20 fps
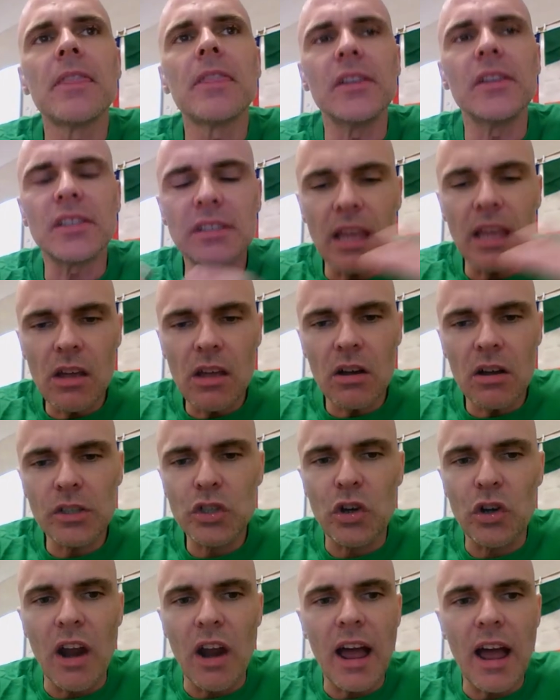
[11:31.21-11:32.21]
to stay
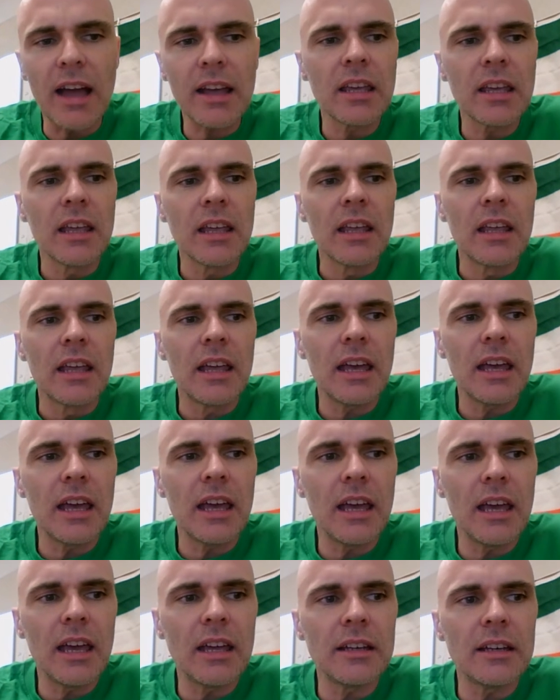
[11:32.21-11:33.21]
on track,
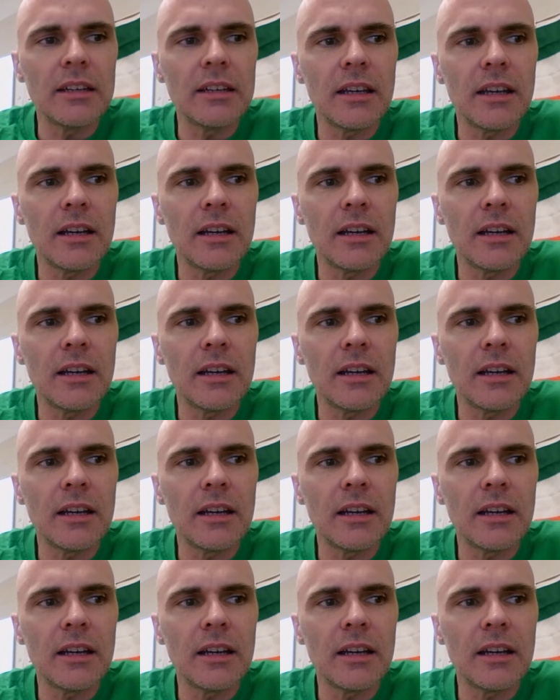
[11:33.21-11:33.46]
and